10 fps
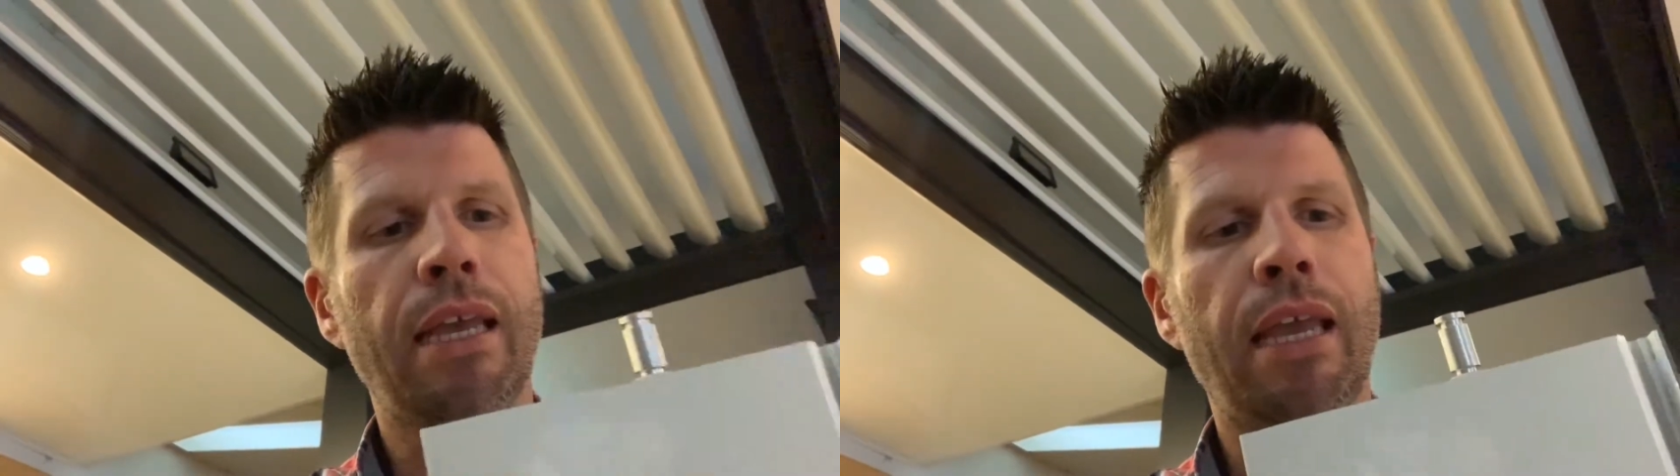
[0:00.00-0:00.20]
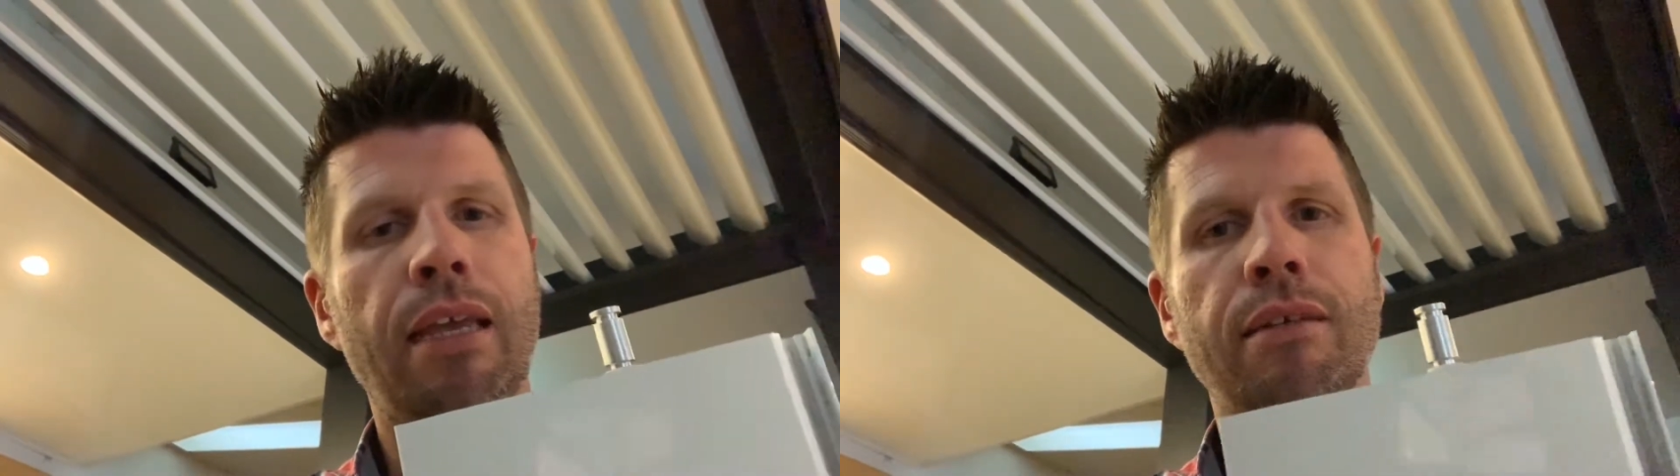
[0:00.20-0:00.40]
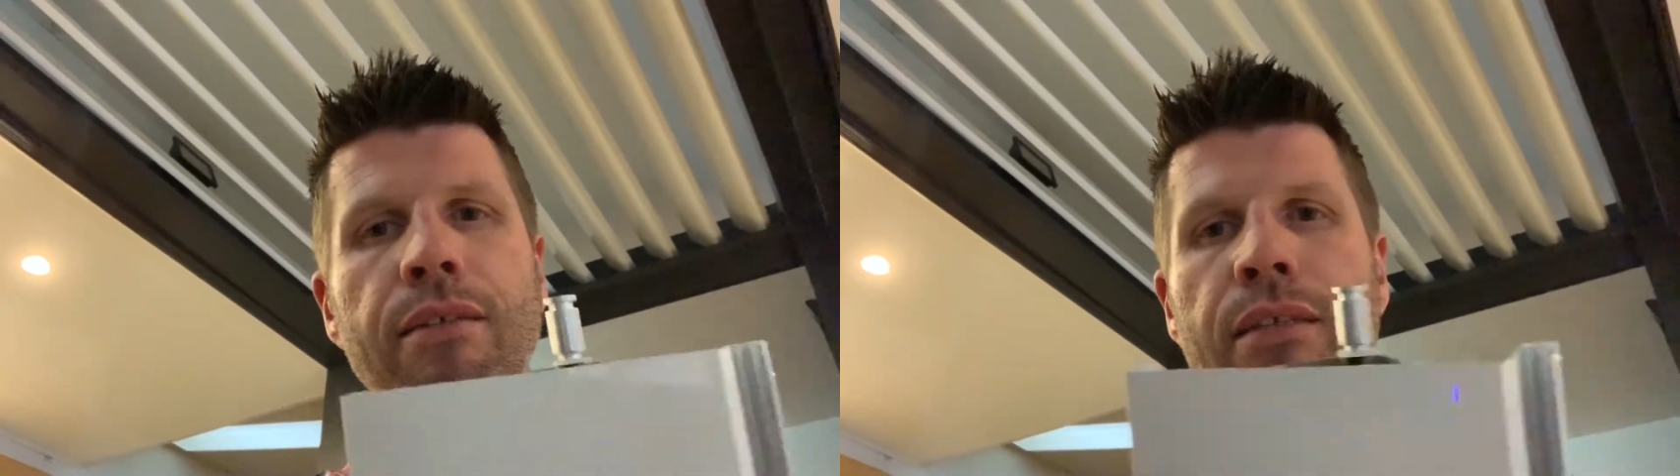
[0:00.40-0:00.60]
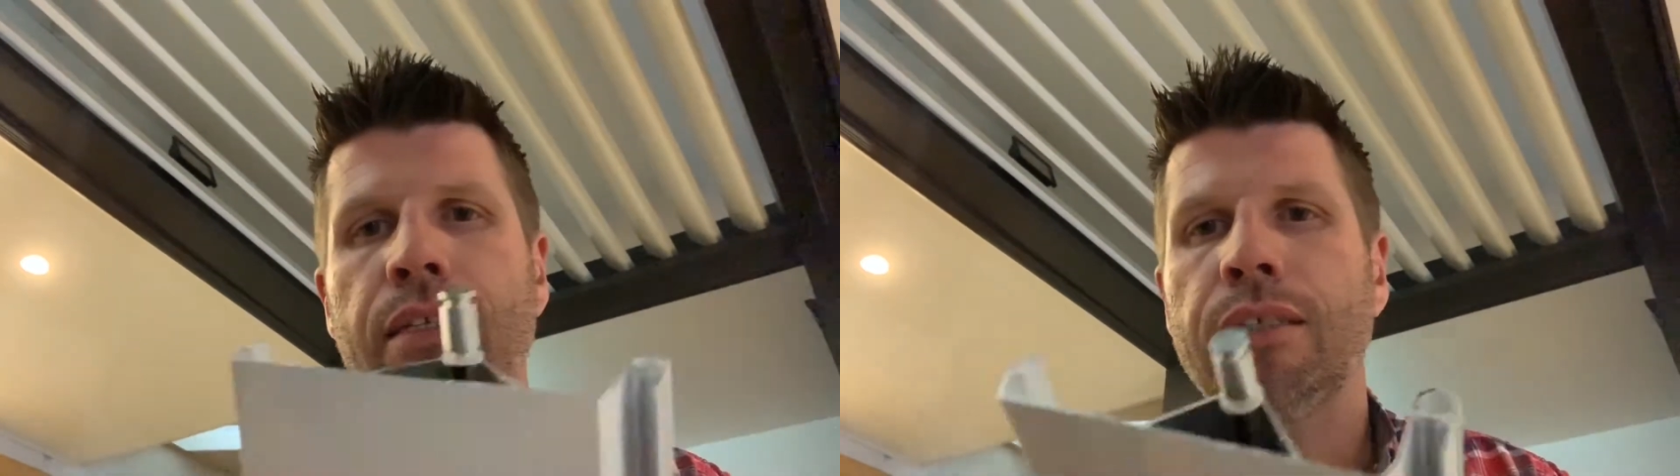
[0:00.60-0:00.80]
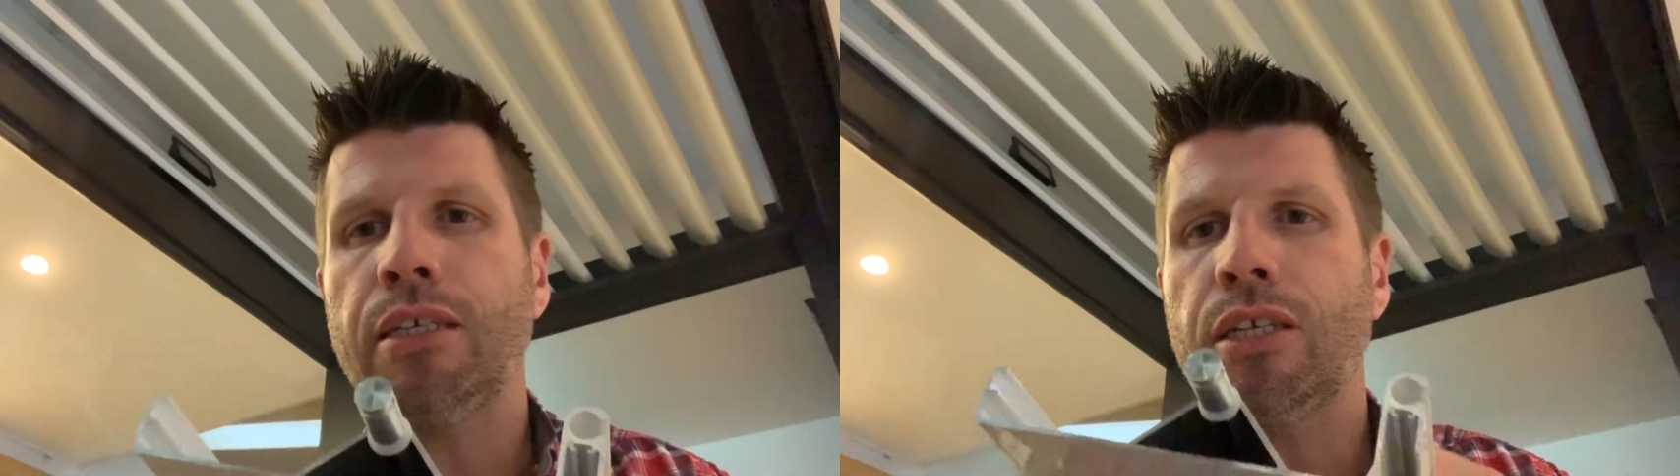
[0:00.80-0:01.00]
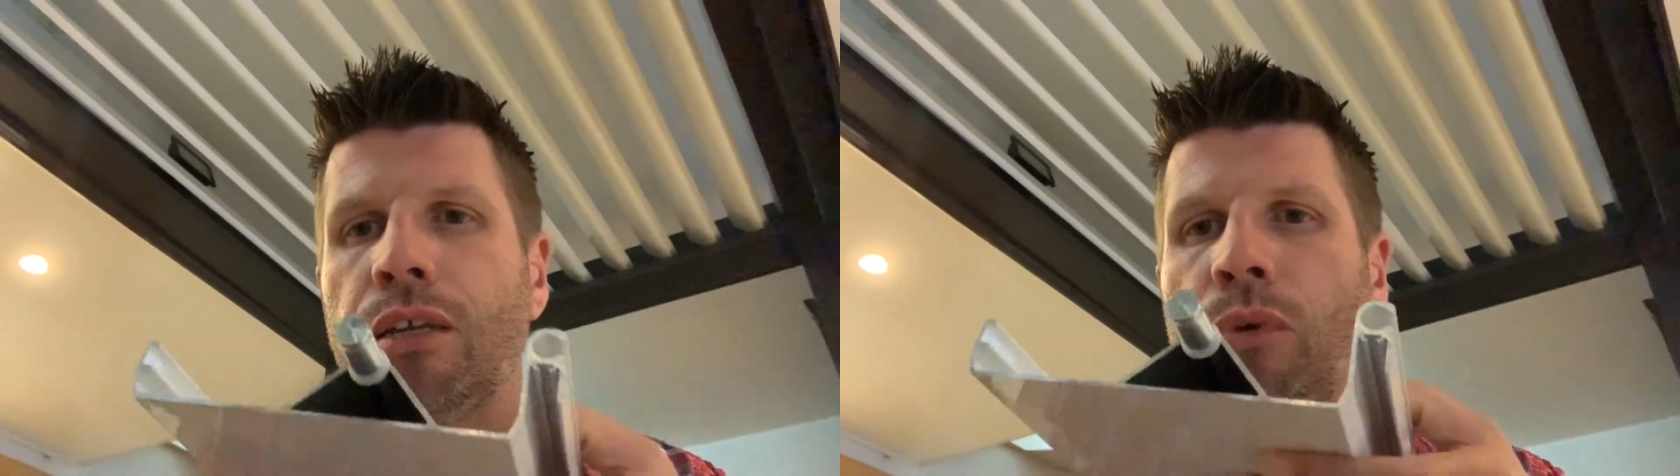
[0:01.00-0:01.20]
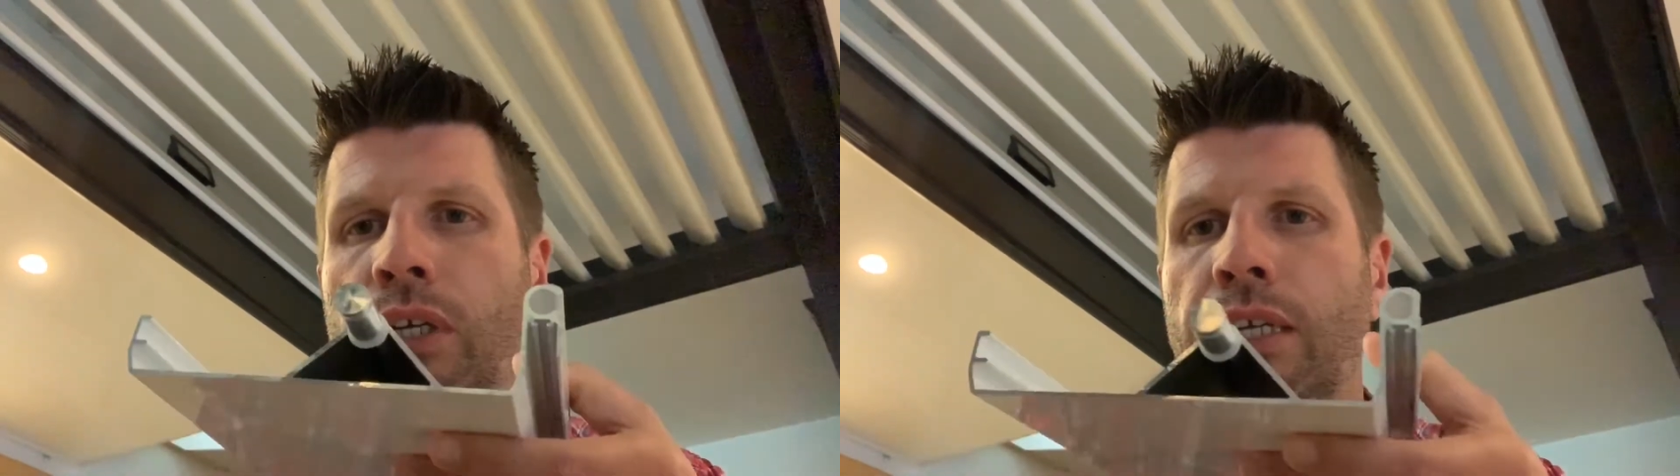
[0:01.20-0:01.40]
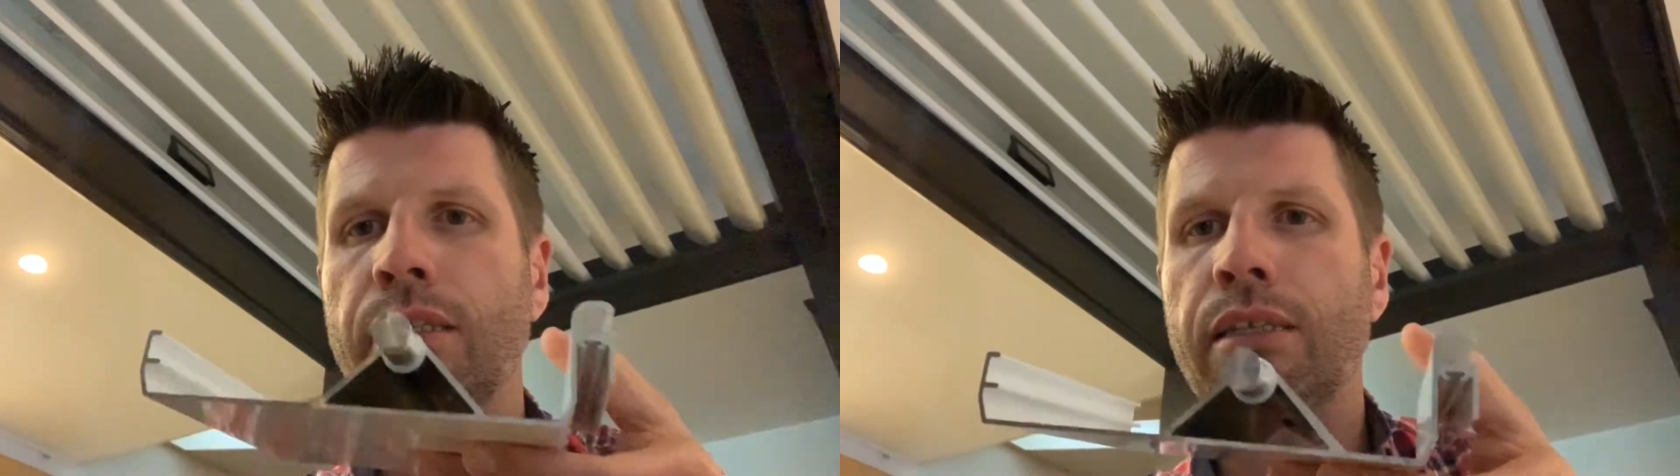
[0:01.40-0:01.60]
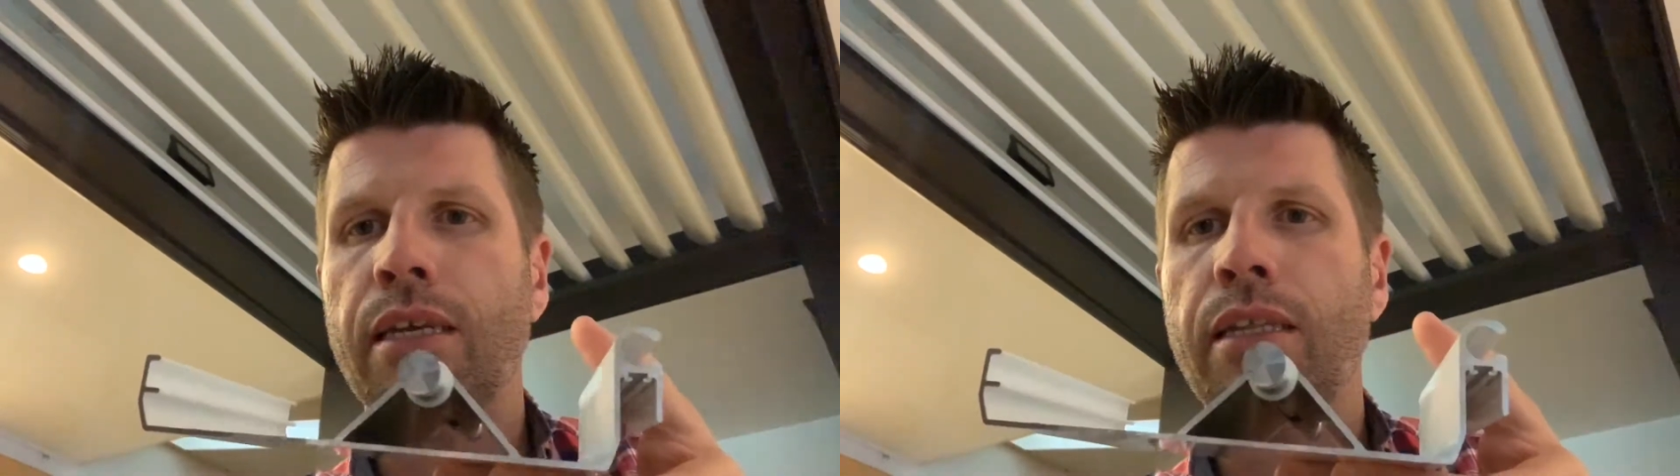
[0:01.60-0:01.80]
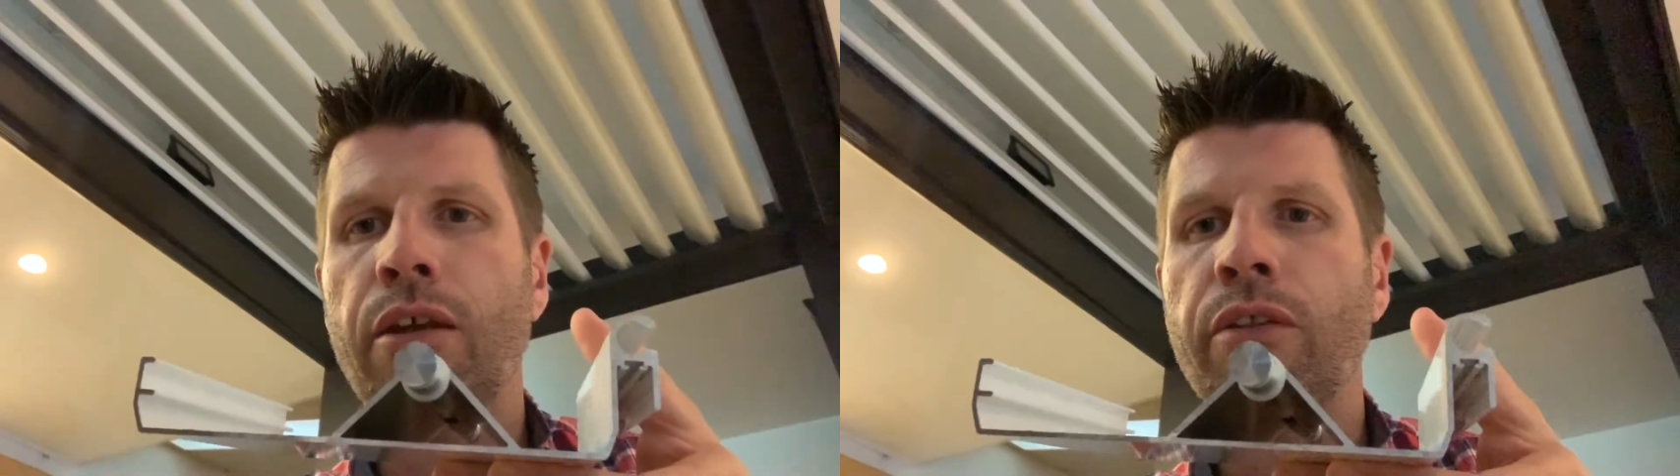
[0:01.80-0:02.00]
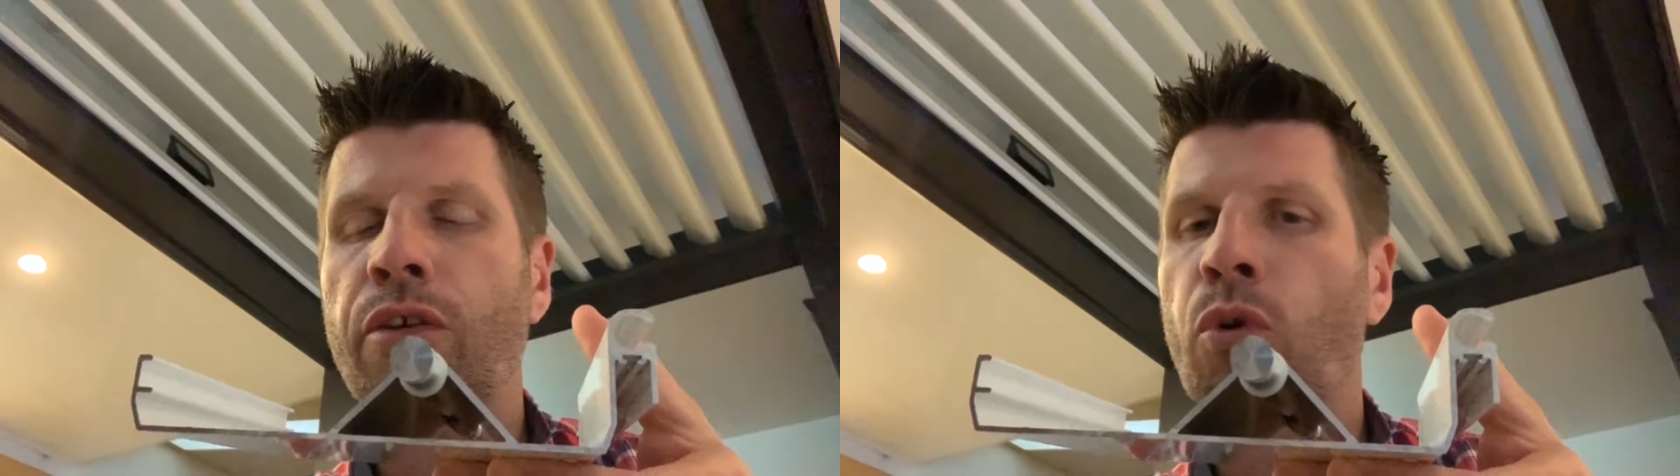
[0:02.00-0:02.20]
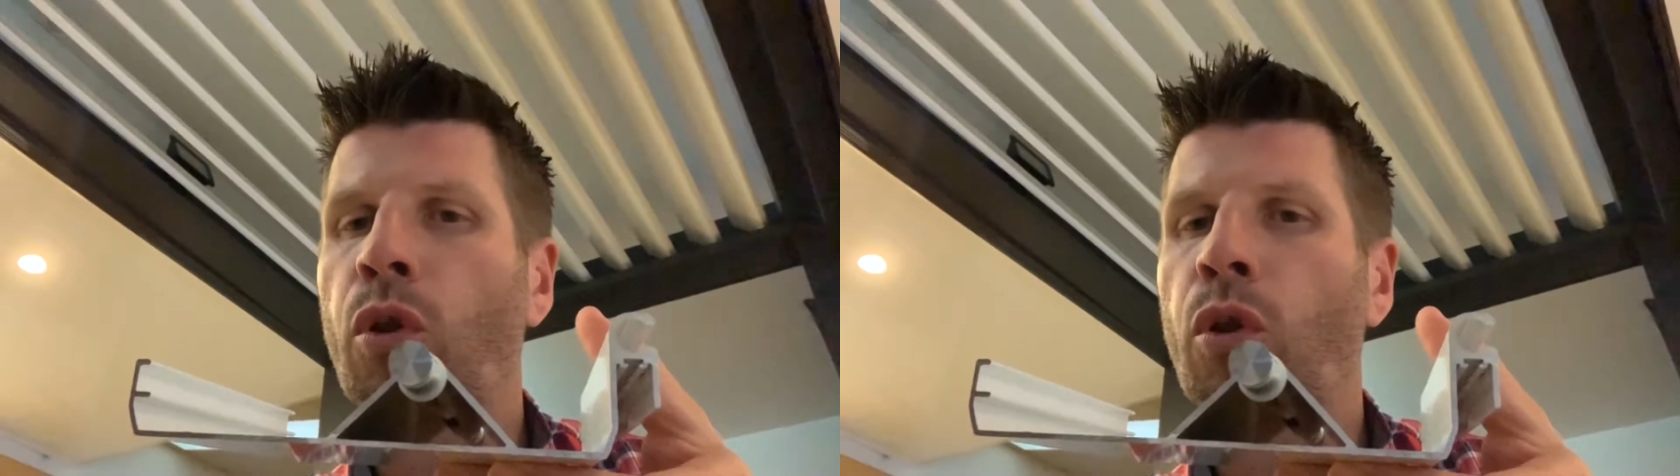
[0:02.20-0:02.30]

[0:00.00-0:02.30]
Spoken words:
and essentially what you can see that they're